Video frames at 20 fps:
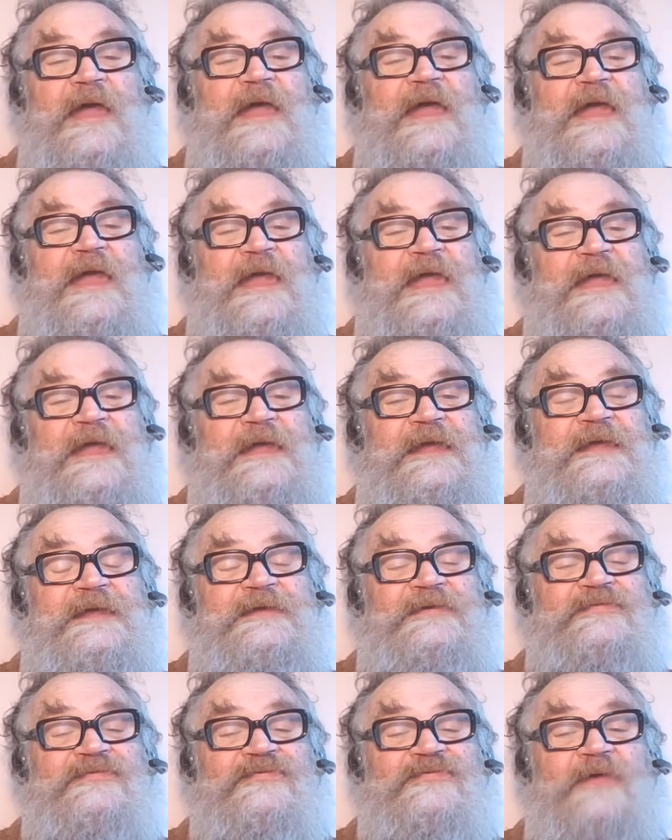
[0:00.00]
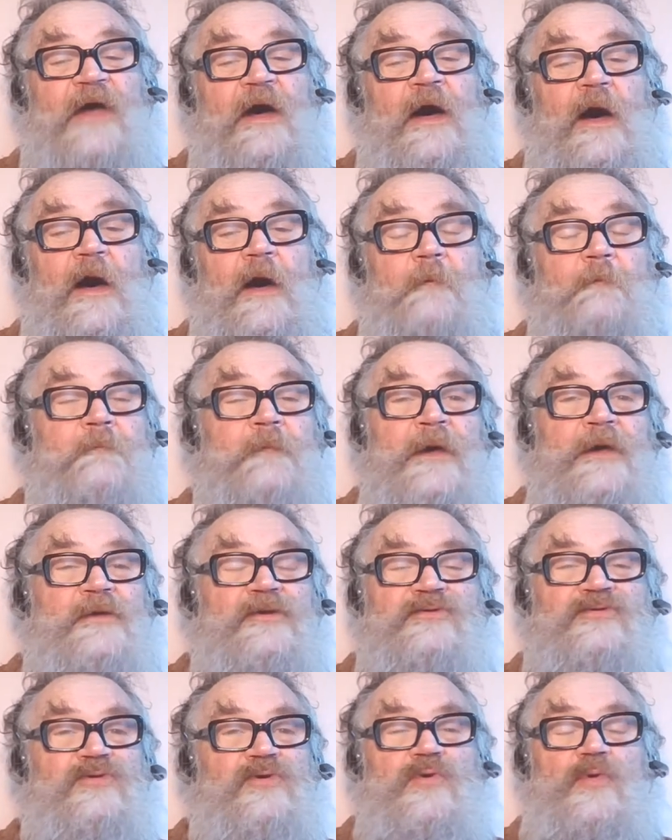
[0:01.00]
is um,
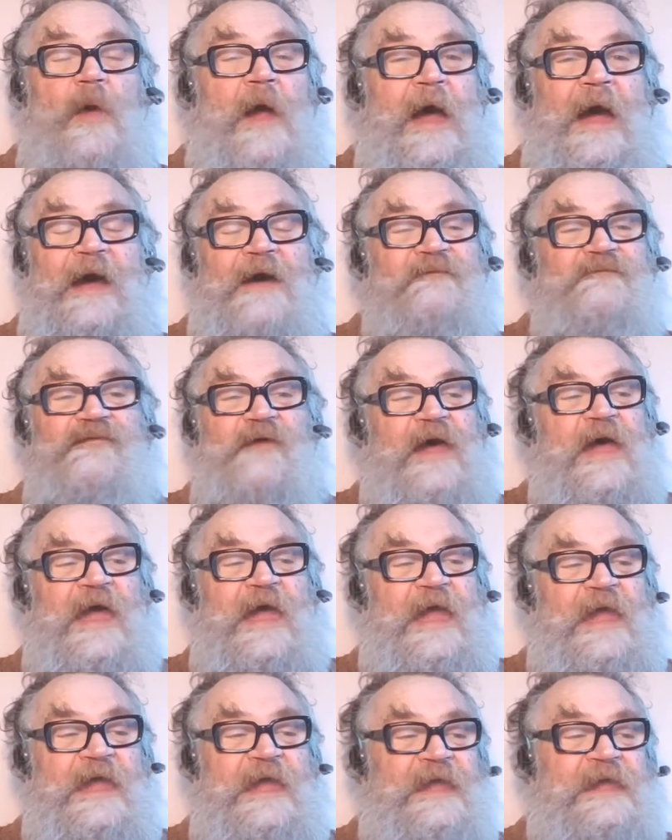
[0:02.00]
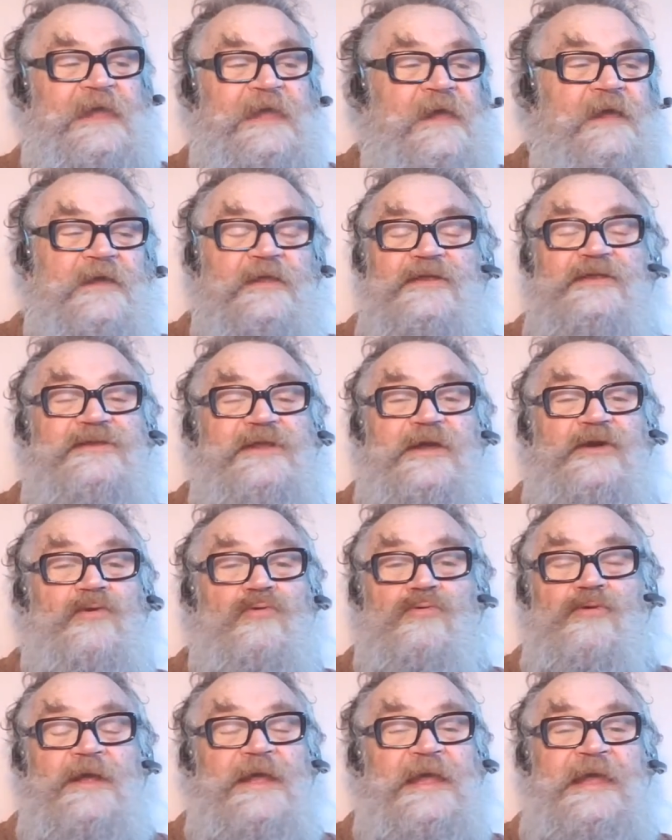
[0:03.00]
to have a
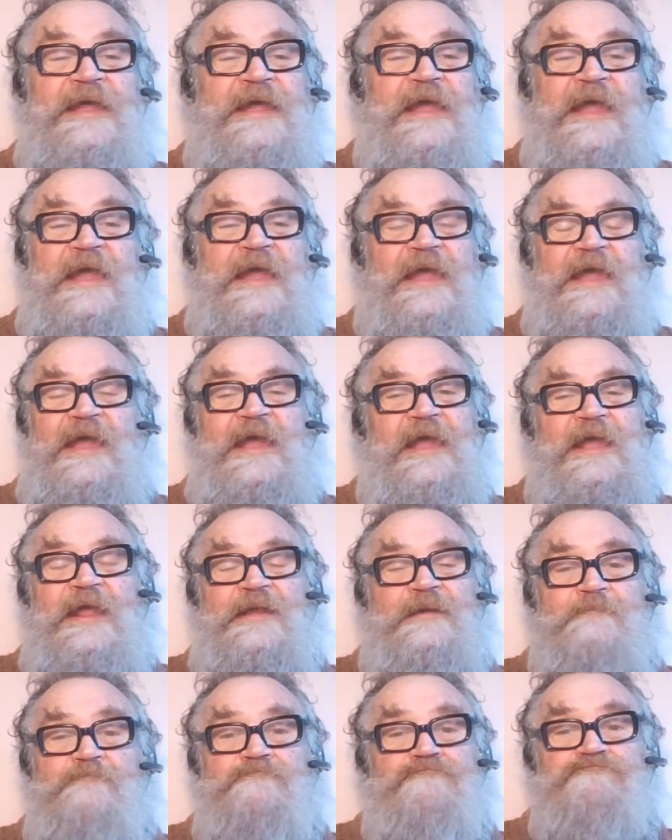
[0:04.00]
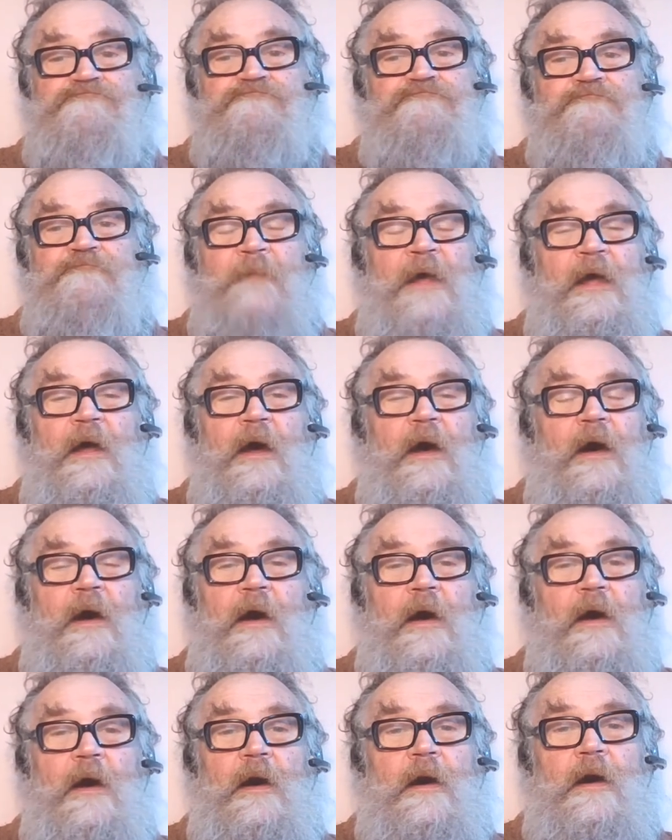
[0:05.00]
degree in
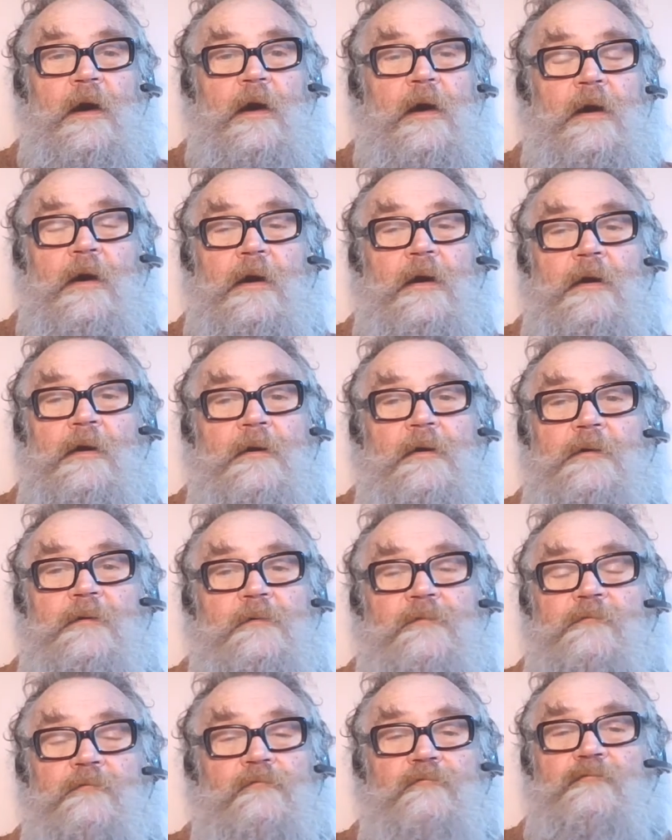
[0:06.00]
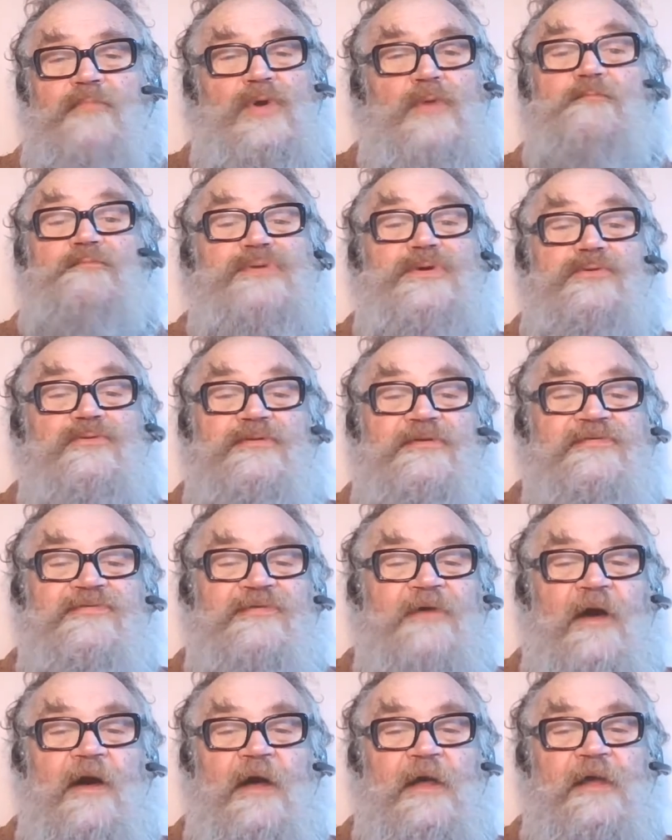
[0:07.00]
uh, computer
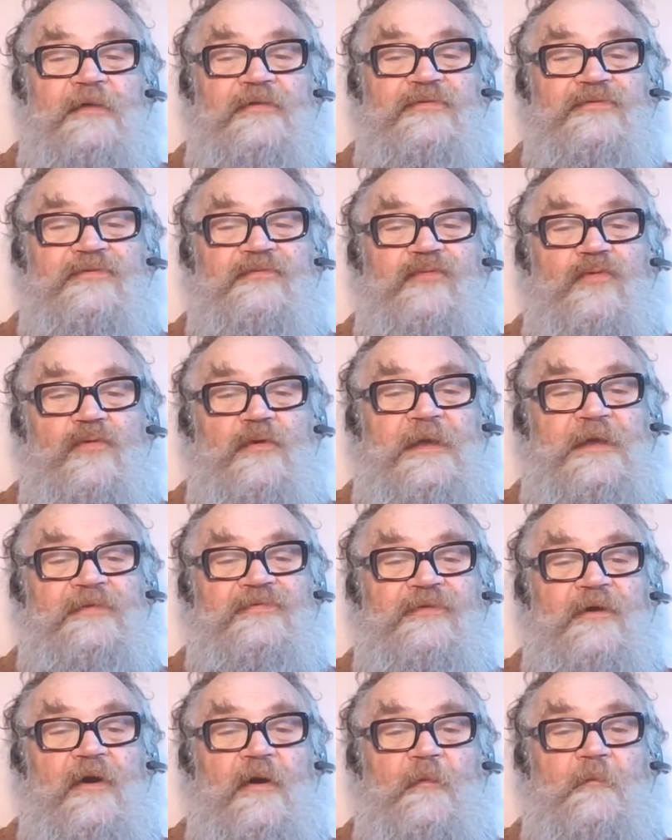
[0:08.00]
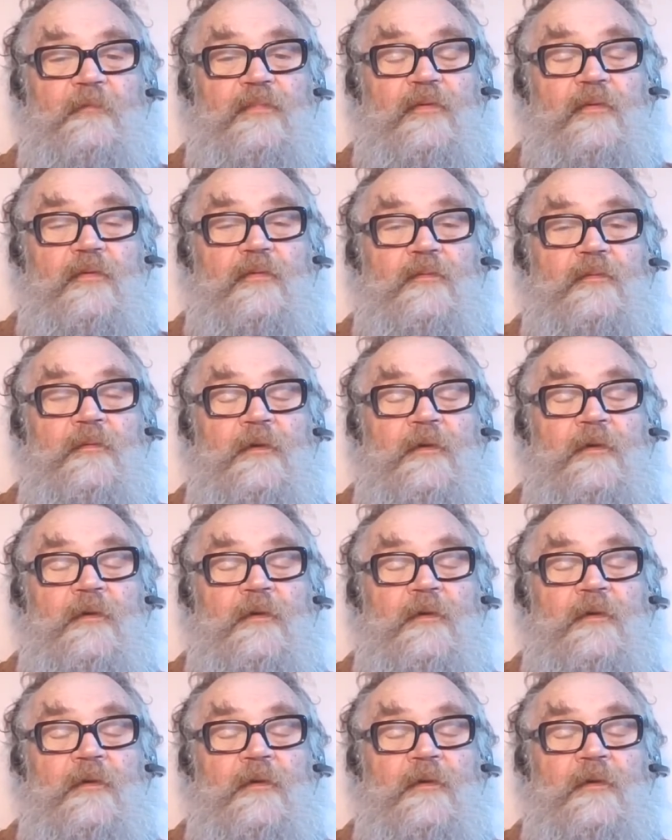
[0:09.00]
science, for example.